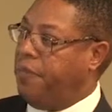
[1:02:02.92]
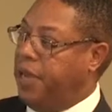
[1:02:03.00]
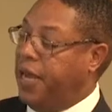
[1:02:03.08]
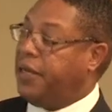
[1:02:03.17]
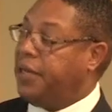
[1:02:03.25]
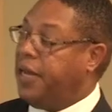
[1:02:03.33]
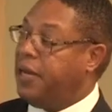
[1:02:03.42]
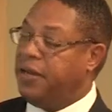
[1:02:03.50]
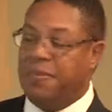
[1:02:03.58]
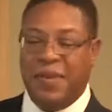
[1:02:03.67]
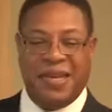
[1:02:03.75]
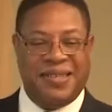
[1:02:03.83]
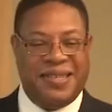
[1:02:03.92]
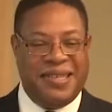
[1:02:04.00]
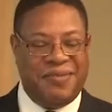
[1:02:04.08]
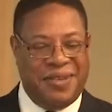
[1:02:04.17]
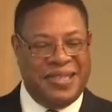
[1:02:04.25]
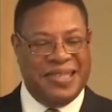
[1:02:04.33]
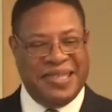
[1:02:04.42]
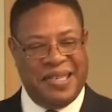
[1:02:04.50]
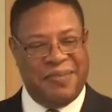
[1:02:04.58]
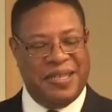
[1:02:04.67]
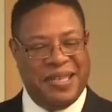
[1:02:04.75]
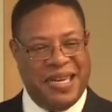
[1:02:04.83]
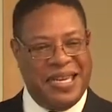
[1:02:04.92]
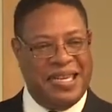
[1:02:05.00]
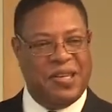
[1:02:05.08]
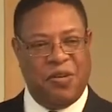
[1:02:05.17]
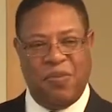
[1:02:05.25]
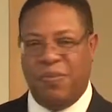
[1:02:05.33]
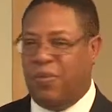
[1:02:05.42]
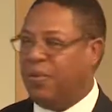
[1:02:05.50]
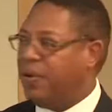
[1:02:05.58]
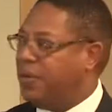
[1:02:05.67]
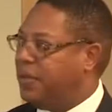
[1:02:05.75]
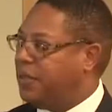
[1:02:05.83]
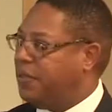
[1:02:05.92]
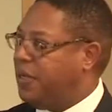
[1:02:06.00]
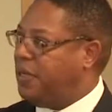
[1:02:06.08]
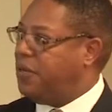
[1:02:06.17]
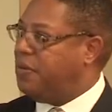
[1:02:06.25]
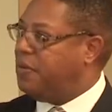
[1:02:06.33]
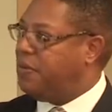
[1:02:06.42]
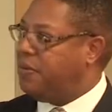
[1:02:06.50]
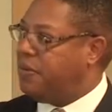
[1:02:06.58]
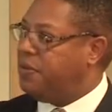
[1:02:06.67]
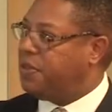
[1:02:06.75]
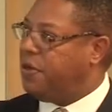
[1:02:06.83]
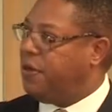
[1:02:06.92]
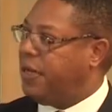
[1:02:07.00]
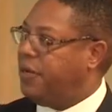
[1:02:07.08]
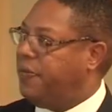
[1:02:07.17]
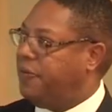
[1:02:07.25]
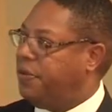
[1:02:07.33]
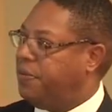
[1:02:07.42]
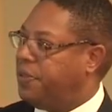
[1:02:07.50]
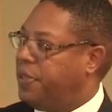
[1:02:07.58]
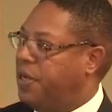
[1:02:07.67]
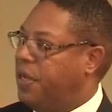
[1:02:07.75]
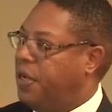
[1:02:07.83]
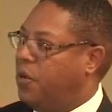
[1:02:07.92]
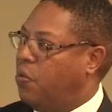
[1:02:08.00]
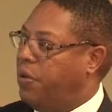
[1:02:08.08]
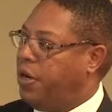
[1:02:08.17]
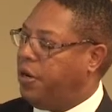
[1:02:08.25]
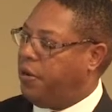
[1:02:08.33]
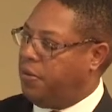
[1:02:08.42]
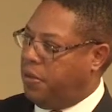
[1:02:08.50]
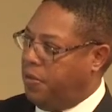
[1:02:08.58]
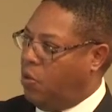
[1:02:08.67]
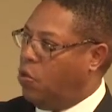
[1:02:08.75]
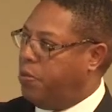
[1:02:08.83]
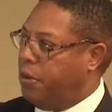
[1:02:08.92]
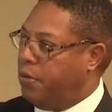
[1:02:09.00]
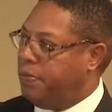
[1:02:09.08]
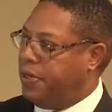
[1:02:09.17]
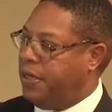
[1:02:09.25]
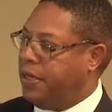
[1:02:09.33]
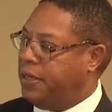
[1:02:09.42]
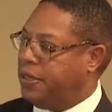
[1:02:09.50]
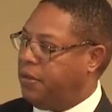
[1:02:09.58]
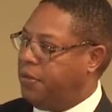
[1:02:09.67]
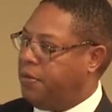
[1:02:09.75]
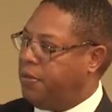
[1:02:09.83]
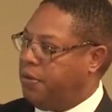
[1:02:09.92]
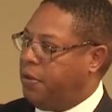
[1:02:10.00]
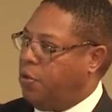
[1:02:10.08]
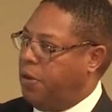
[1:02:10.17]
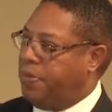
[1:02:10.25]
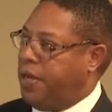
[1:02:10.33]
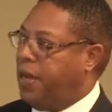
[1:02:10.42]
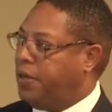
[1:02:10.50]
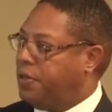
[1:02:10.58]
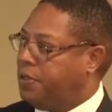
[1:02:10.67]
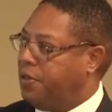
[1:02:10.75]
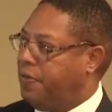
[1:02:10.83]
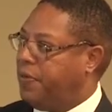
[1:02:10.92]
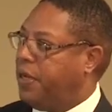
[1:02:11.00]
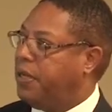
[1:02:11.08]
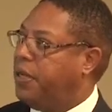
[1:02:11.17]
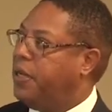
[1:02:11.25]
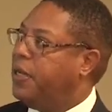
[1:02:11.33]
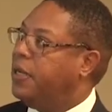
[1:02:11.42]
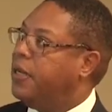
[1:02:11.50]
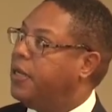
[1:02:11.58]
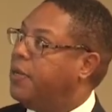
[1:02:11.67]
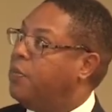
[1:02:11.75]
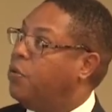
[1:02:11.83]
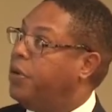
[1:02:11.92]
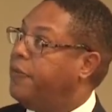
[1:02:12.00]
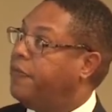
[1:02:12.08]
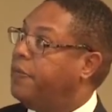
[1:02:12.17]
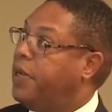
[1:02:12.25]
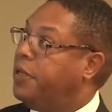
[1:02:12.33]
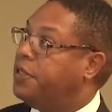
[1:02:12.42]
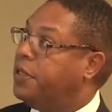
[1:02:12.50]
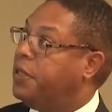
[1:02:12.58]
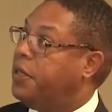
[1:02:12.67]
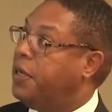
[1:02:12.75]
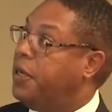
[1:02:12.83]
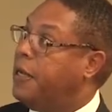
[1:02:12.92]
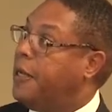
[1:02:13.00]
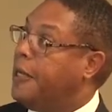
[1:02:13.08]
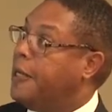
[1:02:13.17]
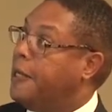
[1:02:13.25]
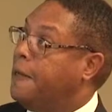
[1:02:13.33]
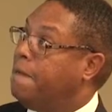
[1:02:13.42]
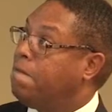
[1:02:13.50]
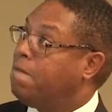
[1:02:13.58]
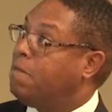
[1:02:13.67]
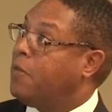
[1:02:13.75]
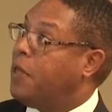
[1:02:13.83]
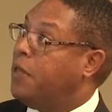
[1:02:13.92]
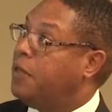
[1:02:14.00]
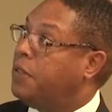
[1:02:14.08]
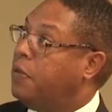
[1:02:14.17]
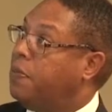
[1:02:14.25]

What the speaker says: that data, you might say, well, this is limited, I need to know more. So then you start interviews where they're more open-ended. So you're going beyond the survey to get more information. So